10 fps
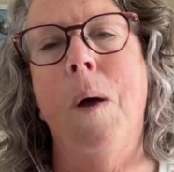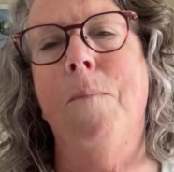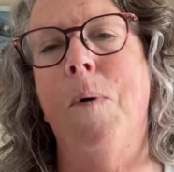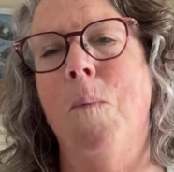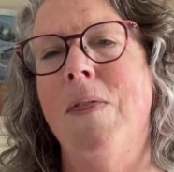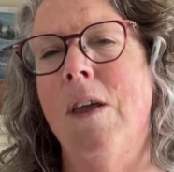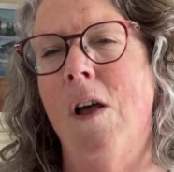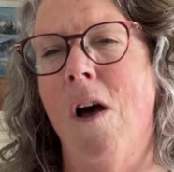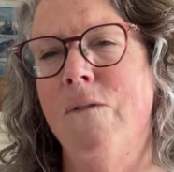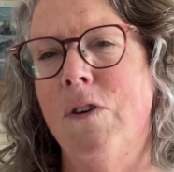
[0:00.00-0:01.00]
But when the
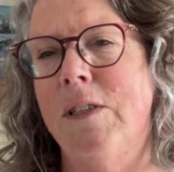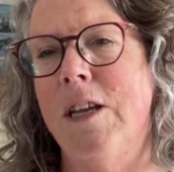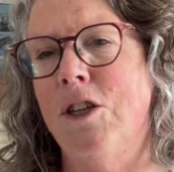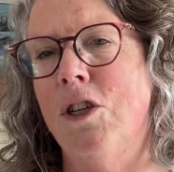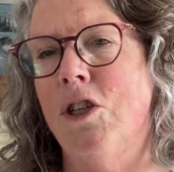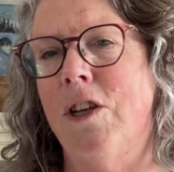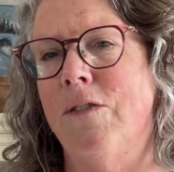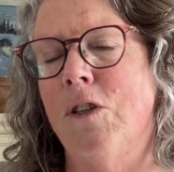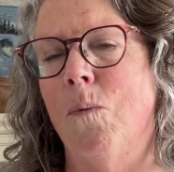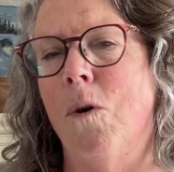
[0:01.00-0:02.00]
conversation
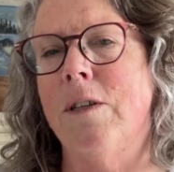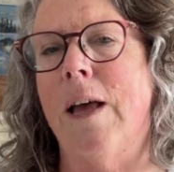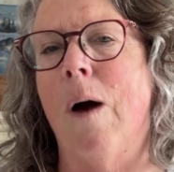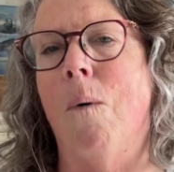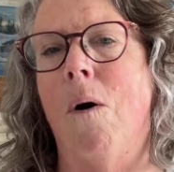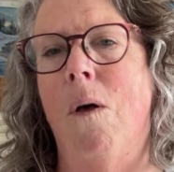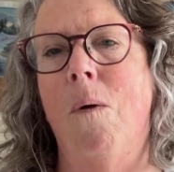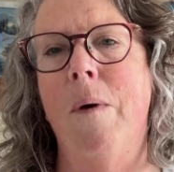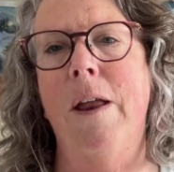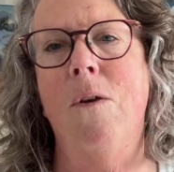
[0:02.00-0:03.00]
shifts towards how
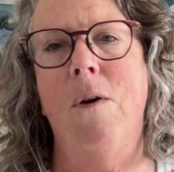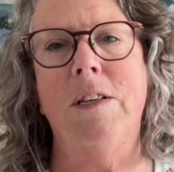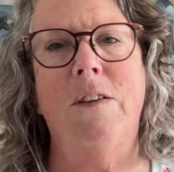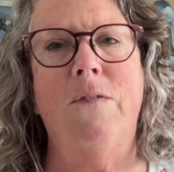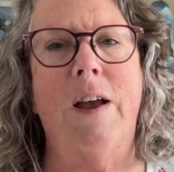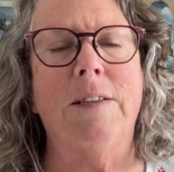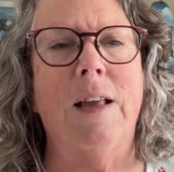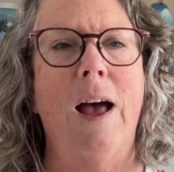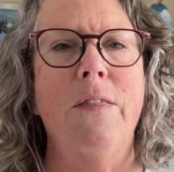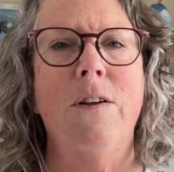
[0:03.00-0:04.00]
hallway noise affects
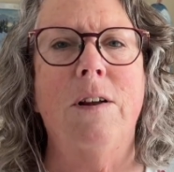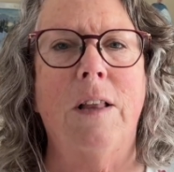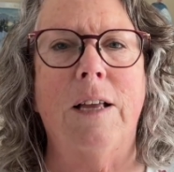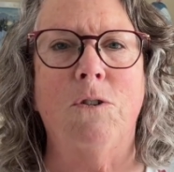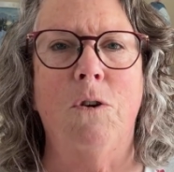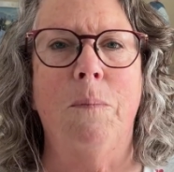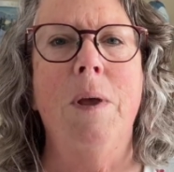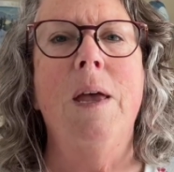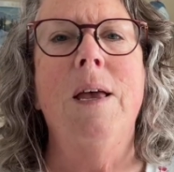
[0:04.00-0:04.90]
other classroom,